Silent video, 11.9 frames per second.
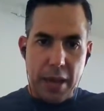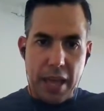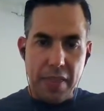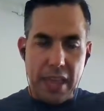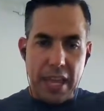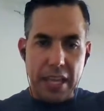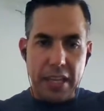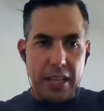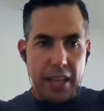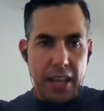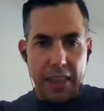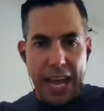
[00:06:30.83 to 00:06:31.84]
And
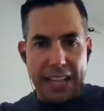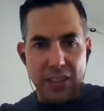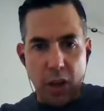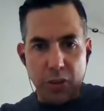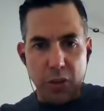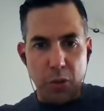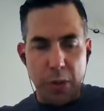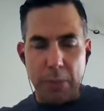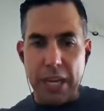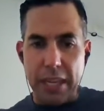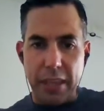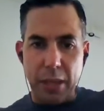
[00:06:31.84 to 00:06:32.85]
then that's also
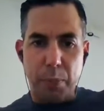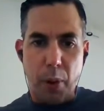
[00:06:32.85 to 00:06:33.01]
maybe, I think,